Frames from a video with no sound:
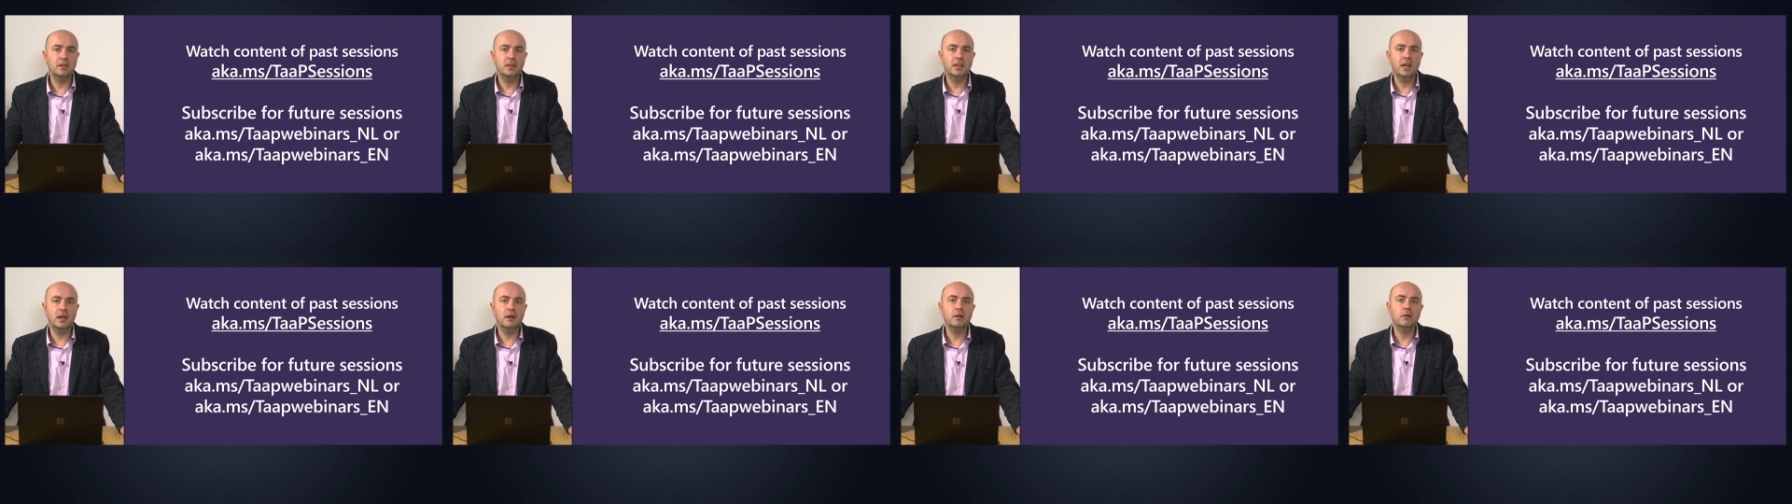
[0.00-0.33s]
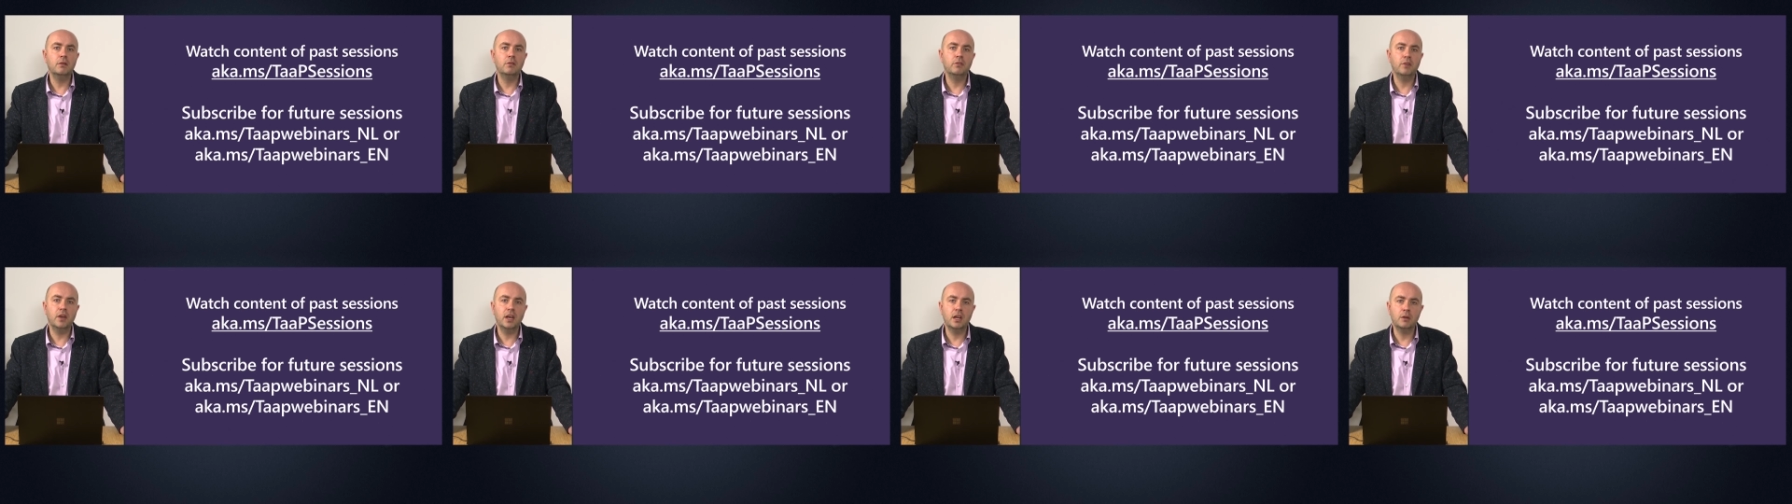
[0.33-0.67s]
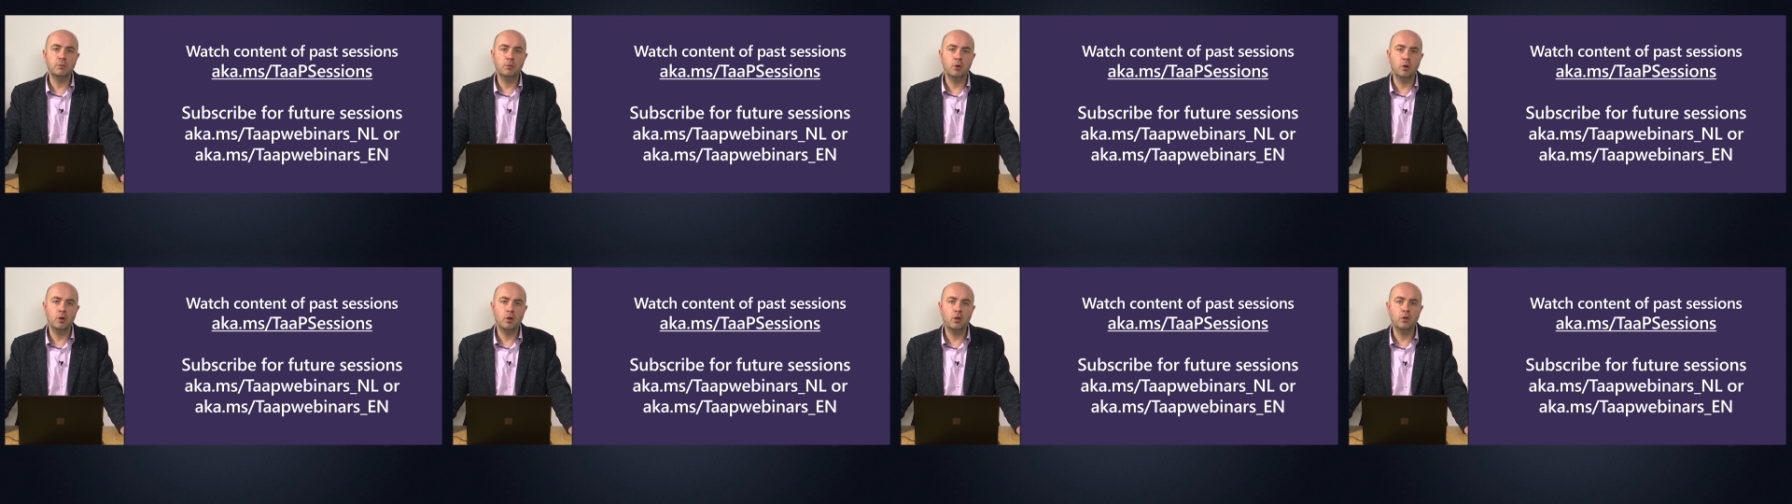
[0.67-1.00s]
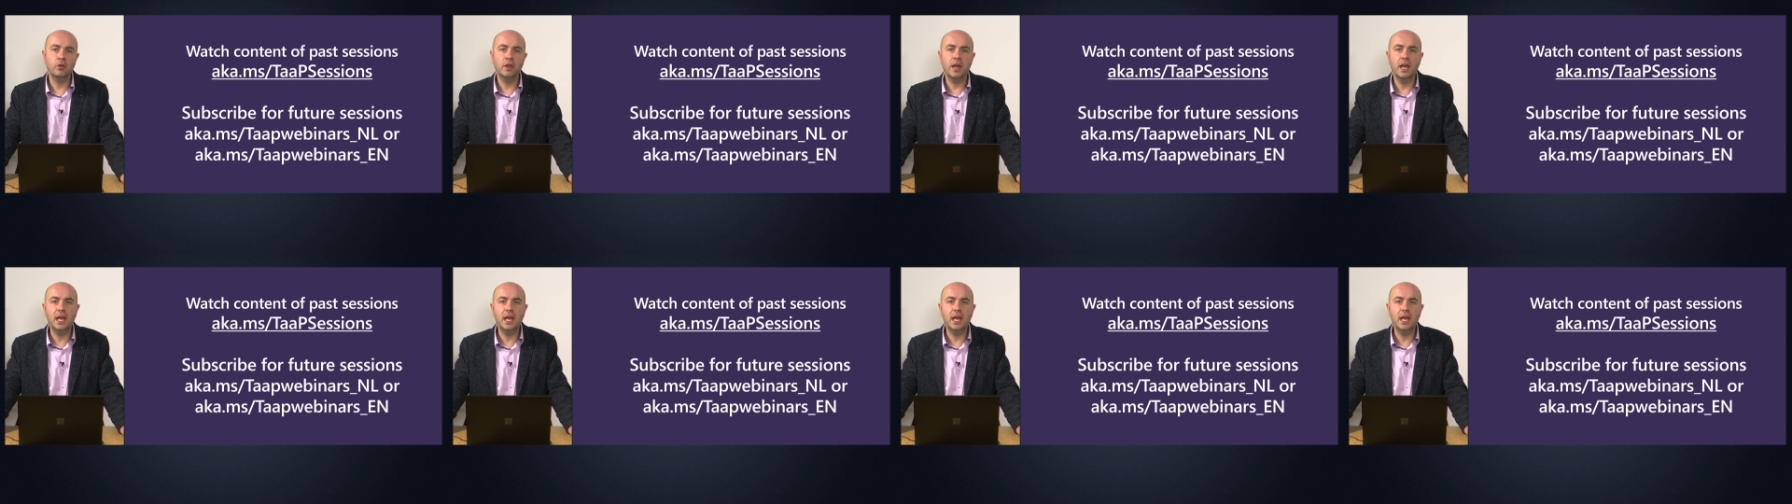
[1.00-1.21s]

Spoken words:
they're available on